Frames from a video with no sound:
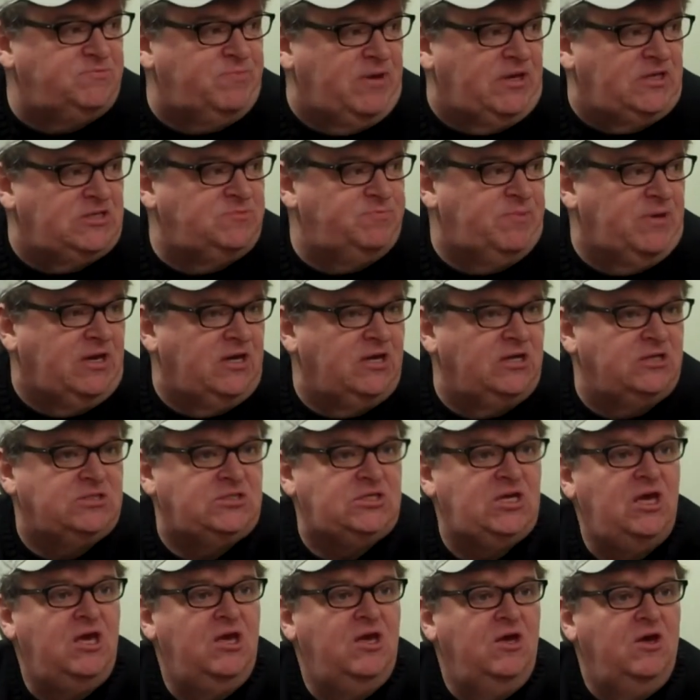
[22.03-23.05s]
base
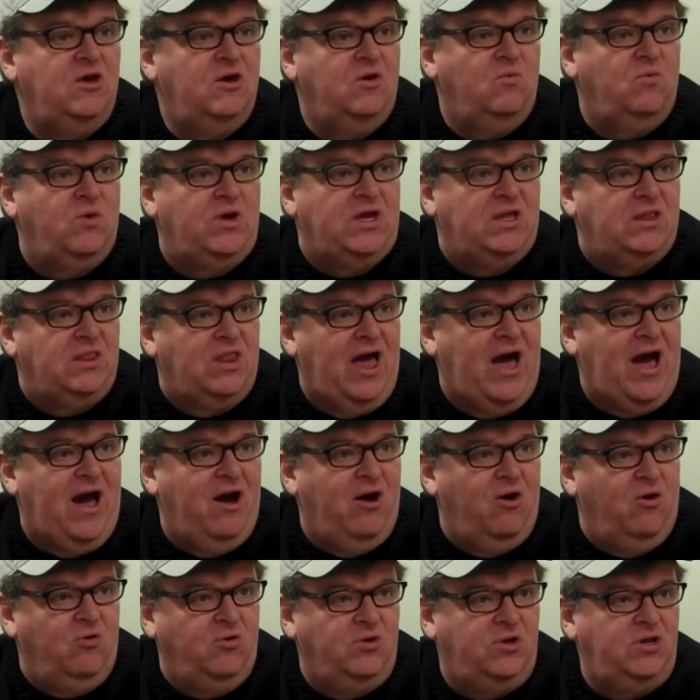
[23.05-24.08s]
because we
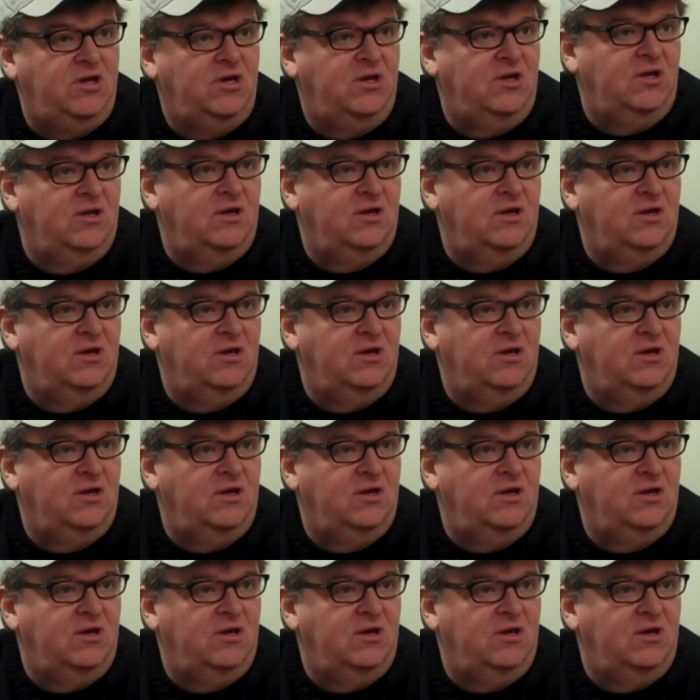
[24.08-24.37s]
allowed